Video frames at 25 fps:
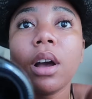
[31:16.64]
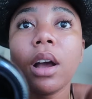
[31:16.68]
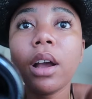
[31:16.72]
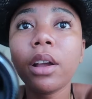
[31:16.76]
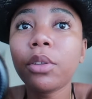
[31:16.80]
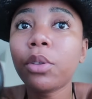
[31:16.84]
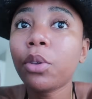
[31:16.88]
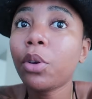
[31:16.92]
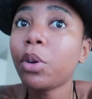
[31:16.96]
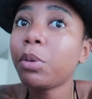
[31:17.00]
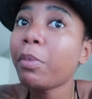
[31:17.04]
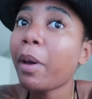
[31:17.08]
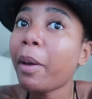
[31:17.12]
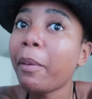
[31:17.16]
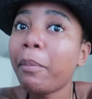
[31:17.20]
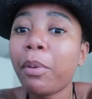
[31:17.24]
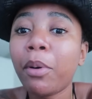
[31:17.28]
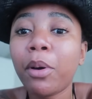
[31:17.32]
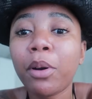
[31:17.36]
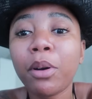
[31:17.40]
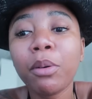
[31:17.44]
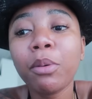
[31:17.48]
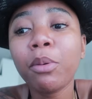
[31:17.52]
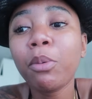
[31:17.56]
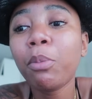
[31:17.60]
I thought my
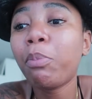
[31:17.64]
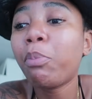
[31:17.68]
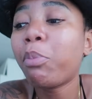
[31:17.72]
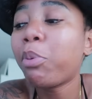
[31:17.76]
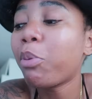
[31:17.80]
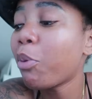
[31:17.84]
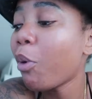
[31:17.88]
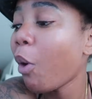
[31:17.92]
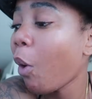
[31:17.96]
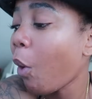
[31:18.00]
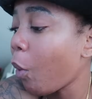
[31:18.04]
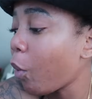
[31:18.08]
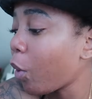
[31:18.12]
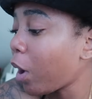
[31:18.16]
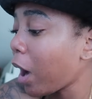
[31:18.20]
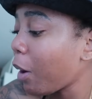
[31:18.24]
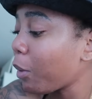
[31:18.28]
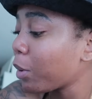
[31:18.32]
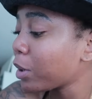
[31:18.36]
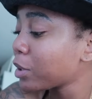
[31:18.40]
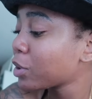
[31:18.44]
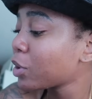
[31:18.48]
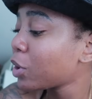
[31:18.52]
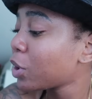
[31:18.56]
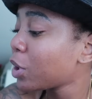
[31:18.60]
bottle broke. I
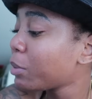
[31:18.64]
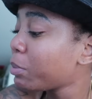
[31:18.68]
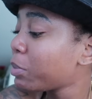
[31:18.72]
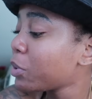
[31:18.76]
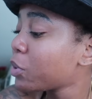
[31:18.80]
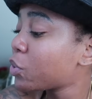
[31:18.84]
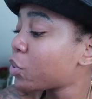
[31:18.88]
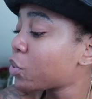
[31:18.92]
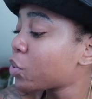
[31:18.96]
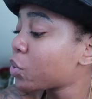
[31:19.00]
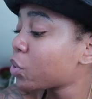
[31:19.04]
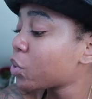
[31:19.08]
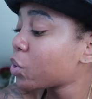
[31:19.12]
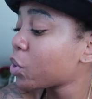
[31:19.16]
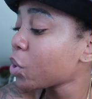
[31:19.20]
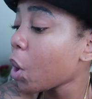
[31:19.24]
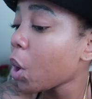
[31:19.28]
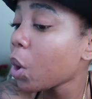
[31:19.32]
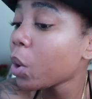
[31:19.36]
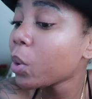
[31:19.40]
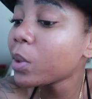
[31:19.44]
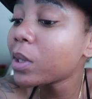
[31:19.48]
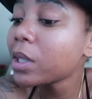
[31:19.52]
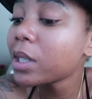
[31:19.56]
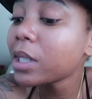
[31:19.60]
was gonna be
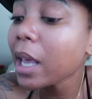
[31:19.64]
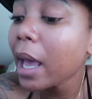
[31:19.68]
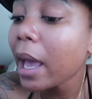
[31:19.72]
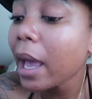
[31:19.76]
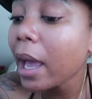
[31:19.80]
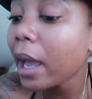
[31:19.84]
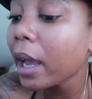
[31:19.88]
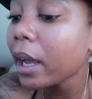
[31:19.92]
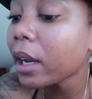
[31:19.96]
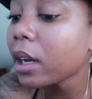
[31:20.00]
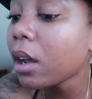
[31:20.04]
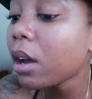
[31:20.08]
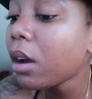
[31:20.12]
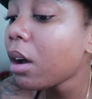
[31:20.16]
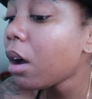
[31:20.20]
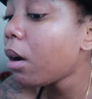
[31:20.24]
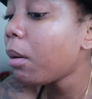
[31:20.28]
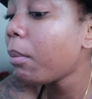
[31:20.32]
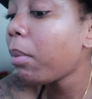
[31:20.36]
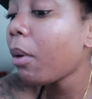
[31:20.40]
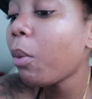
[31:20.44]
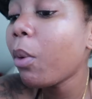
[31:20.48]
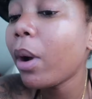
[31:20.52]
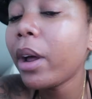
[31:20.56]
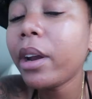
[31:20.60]
so sad.
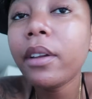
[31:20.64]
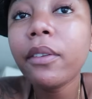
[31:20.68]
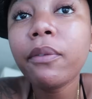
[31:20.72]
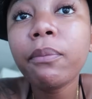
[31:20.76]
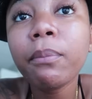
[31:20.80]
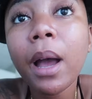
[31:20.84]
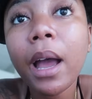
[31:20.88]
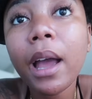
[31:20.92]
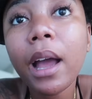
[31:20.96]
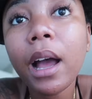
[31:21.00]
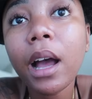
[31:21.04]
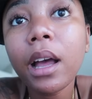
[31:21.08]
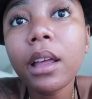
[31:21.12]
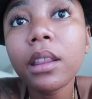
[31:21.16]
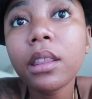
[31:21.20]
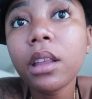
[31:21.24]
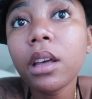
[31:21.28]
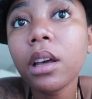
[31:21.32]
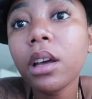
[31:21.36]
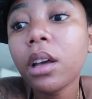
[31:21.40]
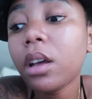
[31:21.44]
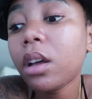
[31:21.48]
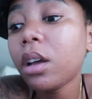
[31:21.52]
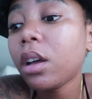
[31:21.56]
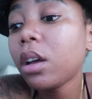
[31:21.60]
But what if my
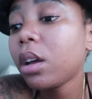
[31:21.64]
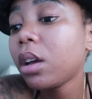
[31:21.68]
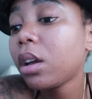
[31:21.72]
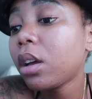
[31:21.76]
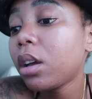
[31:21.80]
other...